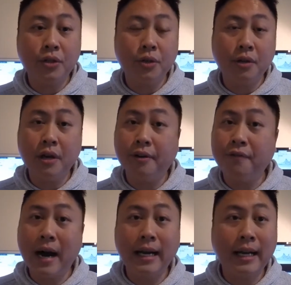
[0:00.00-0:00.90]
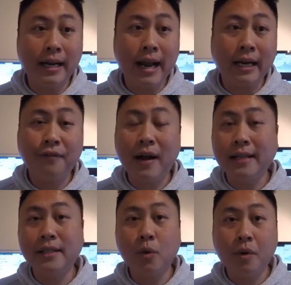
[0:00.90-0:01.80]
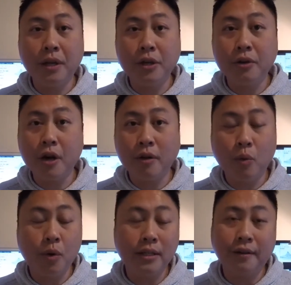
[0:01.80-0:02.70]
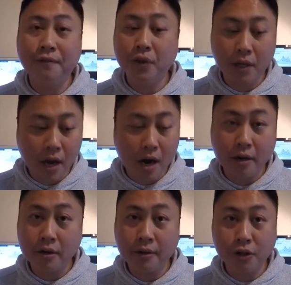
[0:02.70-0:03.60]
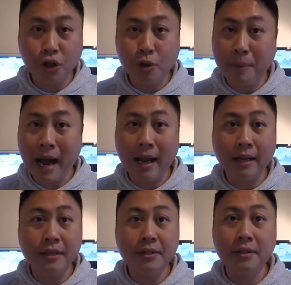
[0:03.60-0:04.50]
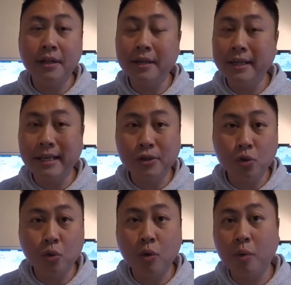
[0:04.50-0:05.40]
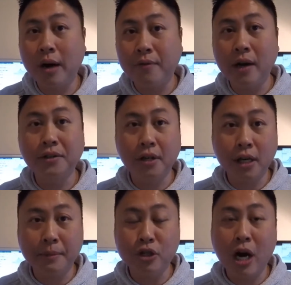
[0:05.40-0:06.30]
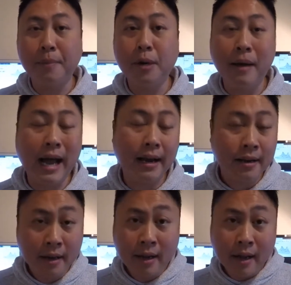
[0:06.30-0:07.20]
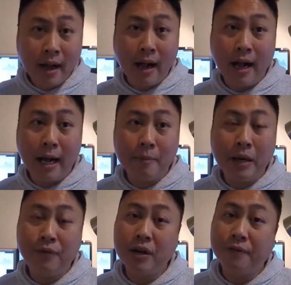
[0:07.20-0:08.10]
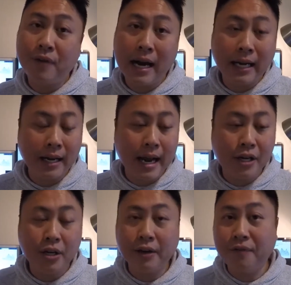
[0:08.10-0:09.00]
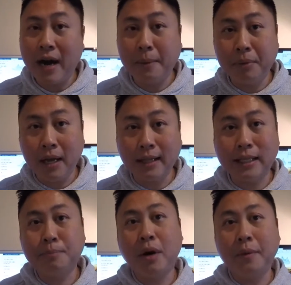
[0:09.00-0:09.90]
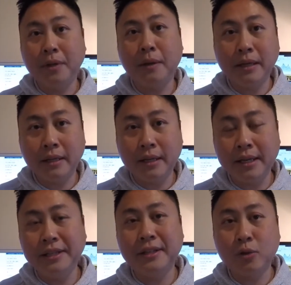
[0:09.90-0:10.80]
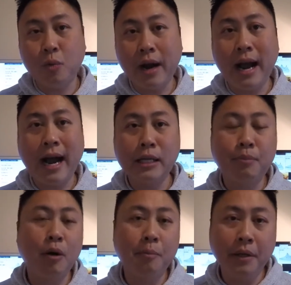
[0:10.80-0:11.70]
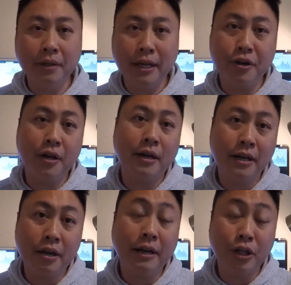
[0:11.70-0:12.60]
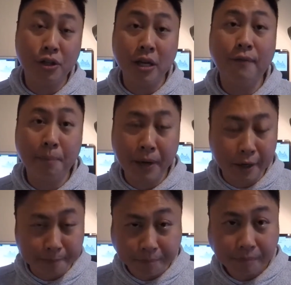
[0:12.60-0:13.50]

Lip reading: to find a connect, find someone that you know that works at Foot Locker, Shoe Palace, the Adidas store, wherever else they're going to be dropping them at. If you can find a connect, you can find a plug. That's probably the easiest way, highest probability that you're going to get yourself a pair.